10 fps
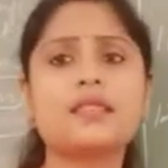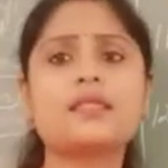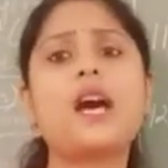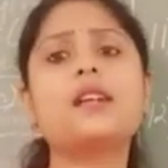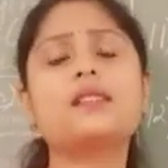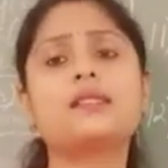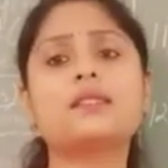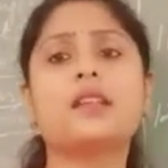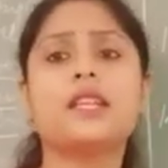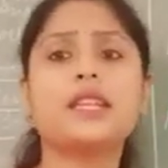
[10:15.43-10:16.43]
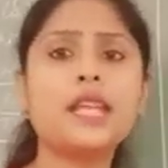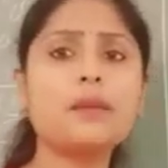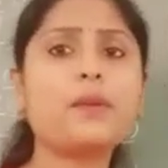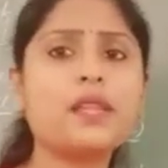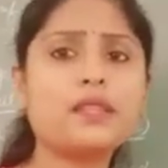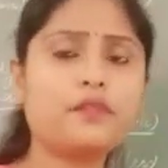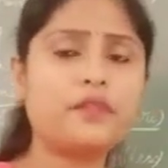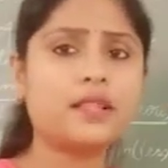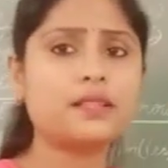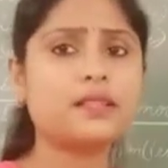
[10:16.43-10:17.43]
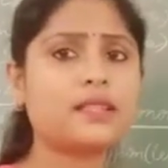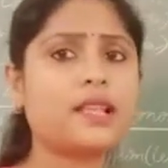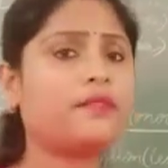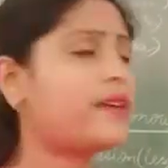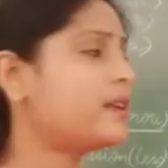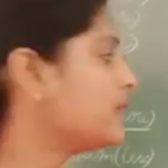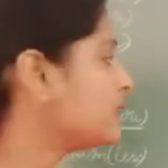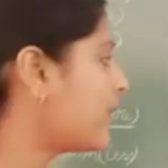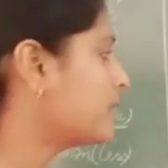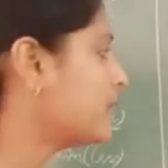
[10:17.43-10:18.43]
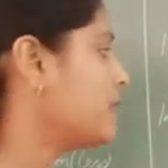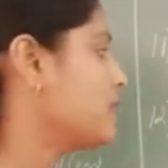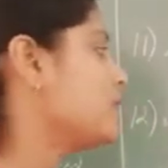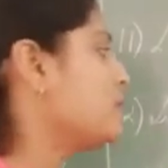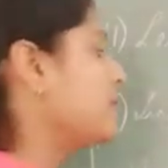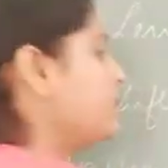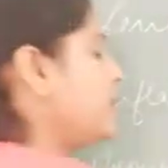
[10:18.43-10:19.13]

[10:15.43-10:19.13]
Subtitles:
starts keeping the funds itself, and in that case it will be